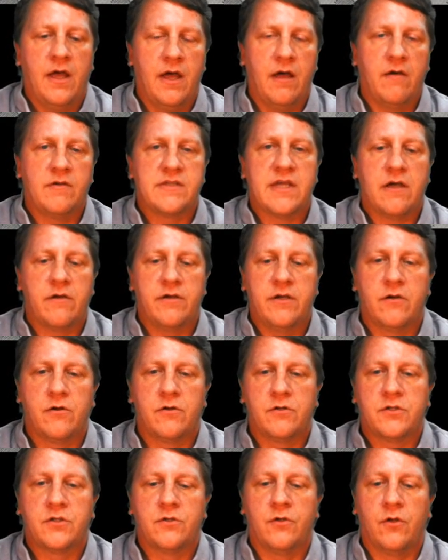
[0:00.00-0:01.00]
I was out
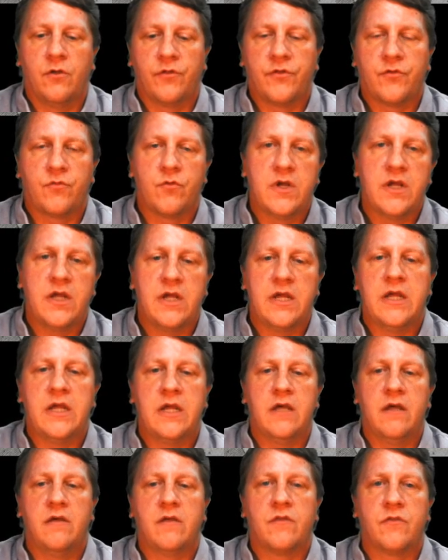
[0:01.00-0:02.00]
here till
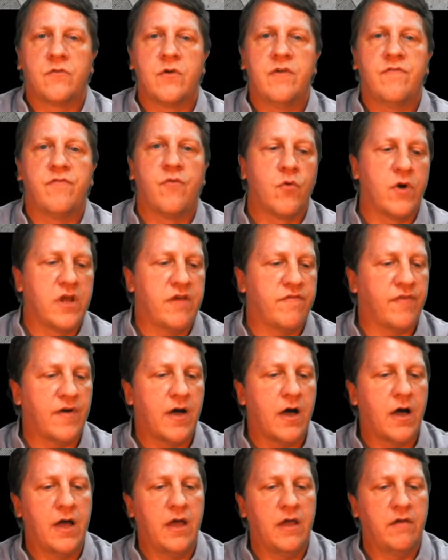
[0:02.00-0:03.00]

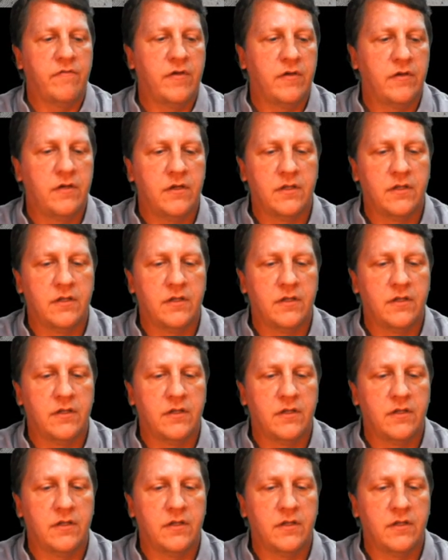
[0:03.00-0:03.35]
3:45